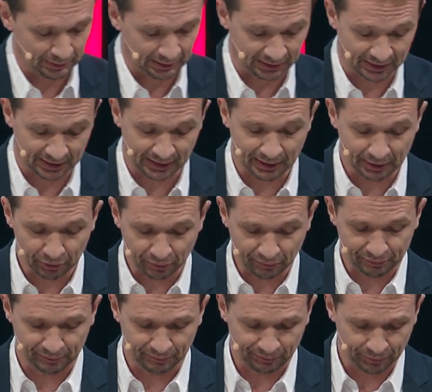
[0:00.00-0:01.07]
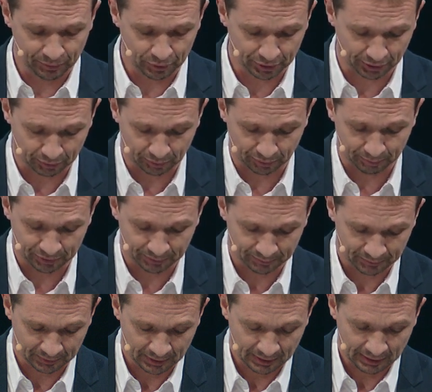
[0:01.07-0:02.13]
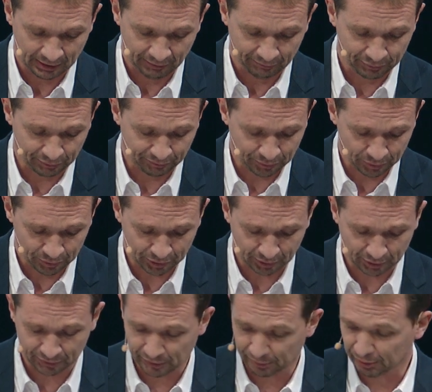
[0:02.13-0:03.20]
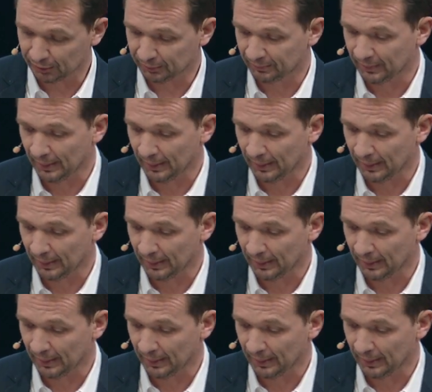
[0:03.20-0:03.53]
and they are your future groups, future customer.